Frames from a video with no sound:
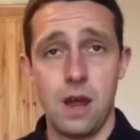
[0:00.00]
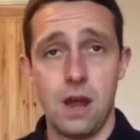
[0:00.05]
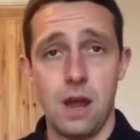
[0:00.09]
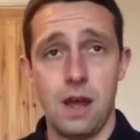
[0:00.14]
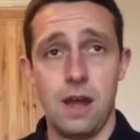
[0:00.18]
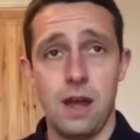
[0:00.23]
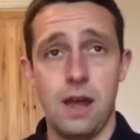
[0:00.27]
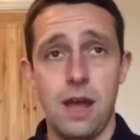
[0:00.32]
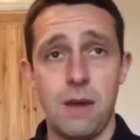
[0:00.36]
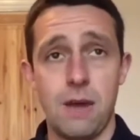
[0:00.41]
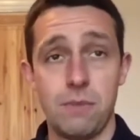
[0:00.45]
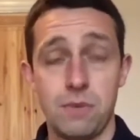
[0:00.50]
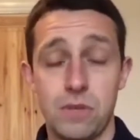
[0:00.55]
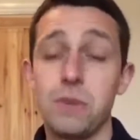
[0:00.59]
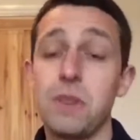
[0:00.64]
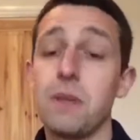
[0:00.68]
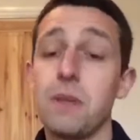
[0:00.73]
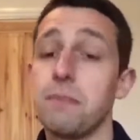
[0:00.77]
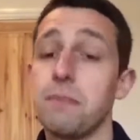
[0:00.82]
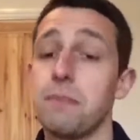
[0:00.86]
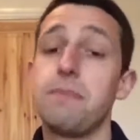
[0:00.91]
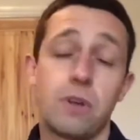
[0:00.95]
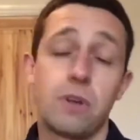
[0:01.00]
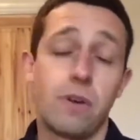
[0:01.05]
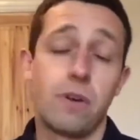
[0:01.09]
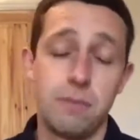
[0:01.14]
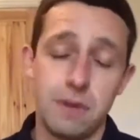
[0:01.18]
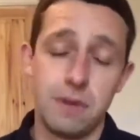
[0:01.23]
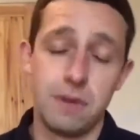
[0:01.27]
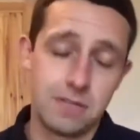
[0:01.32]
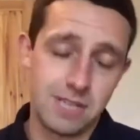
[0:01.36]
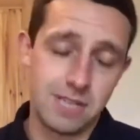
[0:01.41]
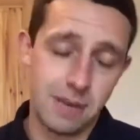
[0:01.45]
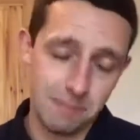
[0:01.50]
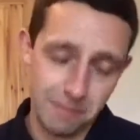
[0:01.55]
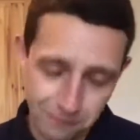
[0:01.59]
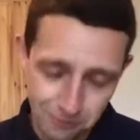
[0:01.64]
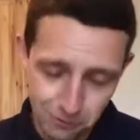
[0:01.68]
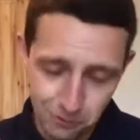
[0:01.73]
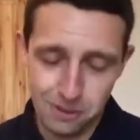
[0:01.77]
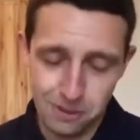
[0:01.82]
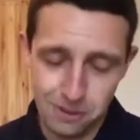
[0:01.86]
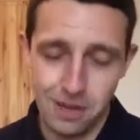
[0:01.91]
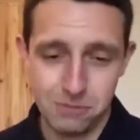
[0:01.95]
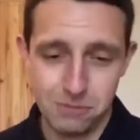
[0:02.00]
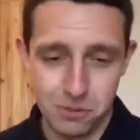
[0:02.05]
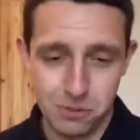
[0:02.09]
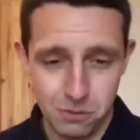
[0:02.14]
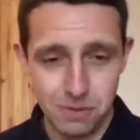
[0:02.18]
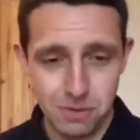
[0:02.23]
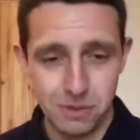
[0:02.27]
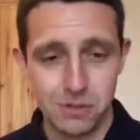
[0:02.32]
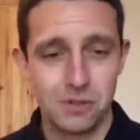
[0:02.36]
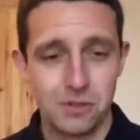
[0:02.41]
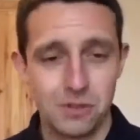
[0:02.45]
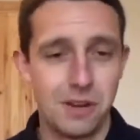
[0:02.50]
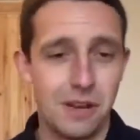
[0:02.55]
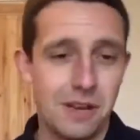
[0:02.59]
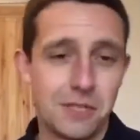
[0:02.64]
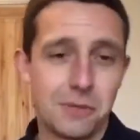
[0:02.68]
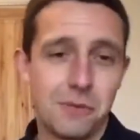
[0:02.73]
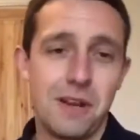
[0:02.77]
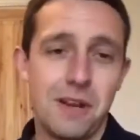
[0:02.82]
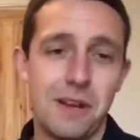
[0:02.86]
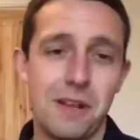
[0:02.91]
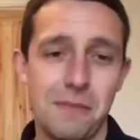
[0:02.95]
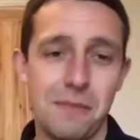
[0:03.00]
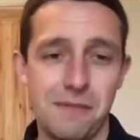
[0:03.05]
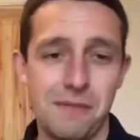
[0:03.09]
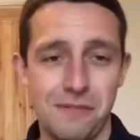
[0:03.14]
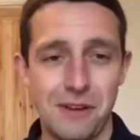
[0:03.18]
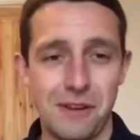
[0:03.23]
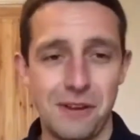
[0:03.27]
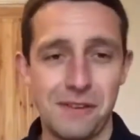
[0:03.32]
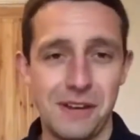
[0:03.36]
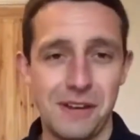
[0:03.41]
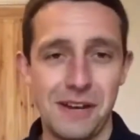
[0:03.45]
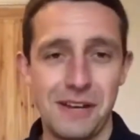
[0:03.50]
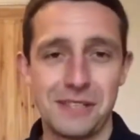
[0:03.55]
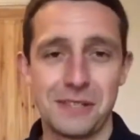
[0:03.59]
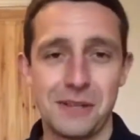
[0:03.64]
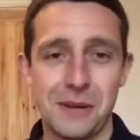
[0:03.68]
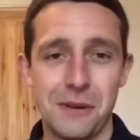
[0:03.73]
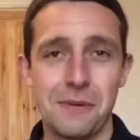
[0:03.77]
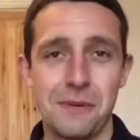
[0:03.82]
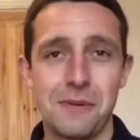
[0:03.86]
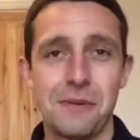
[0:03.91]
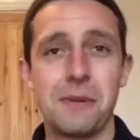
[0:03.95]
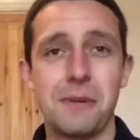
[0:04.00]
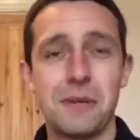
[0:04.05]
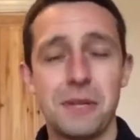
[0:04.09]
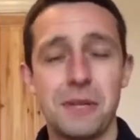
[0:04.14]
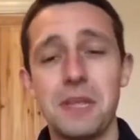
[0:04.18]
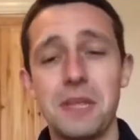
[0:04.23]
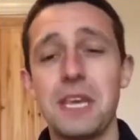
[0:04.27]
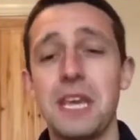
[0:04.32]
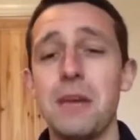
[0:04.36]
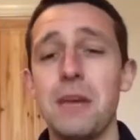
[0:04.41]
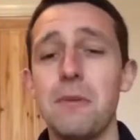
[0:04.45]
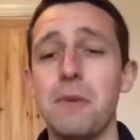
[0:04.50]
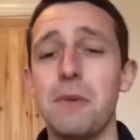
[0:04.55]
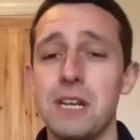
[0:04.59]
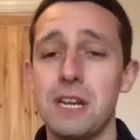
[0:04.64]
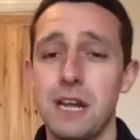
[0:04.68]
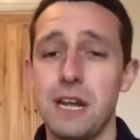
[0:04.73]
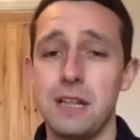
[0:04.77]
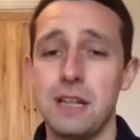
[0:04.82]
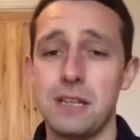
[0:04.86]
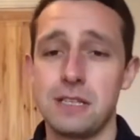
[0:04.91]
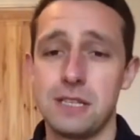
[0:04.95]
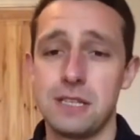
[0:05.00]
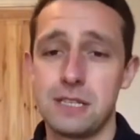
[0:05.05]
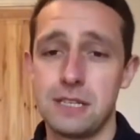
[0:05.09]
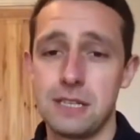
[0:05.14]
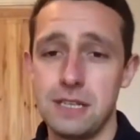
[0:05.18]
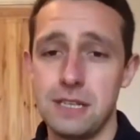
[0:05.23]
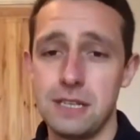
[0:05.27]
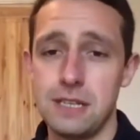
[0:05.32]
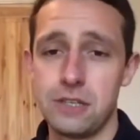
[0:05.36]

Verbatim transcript: Um, we do the sorry a step before that, jumping into it a little bit further here. So we do the keyword analysis.